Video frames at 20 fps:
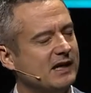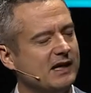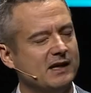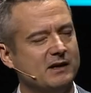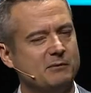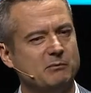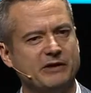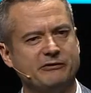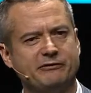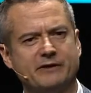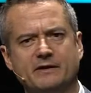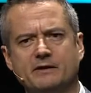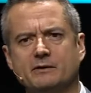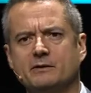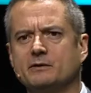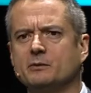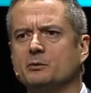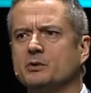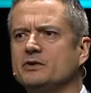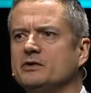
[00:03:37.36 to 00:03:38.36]
uh, my
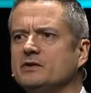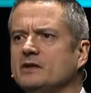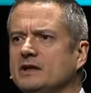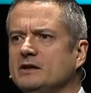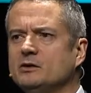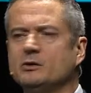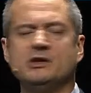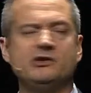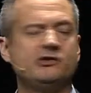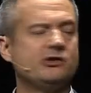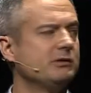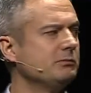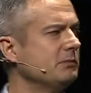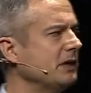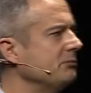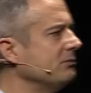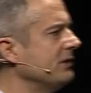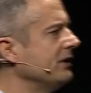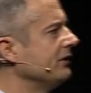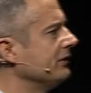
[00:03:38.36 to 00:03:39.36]
father was uh, Indonesian, my
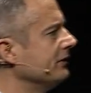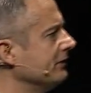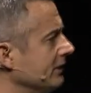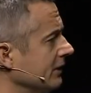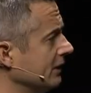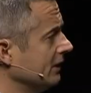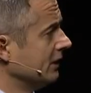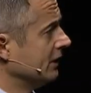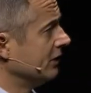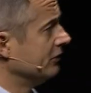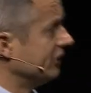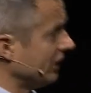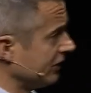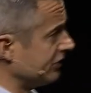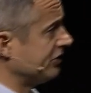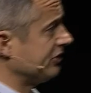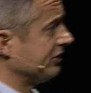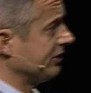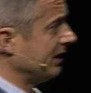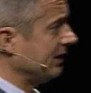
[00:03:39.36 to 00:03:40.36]
mother
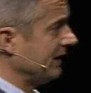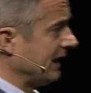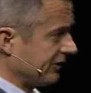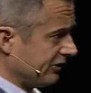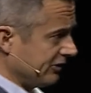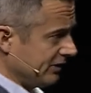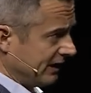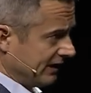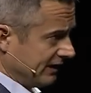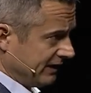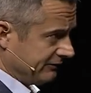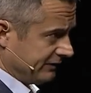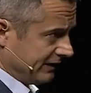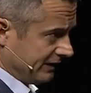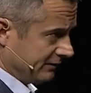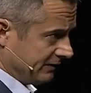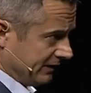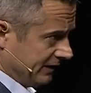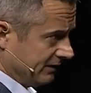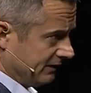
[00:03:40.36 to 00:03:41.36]
Dutch, and actually I live
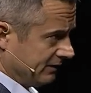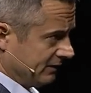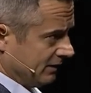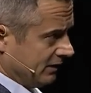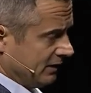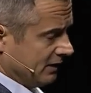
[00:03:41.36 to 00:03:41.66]
here in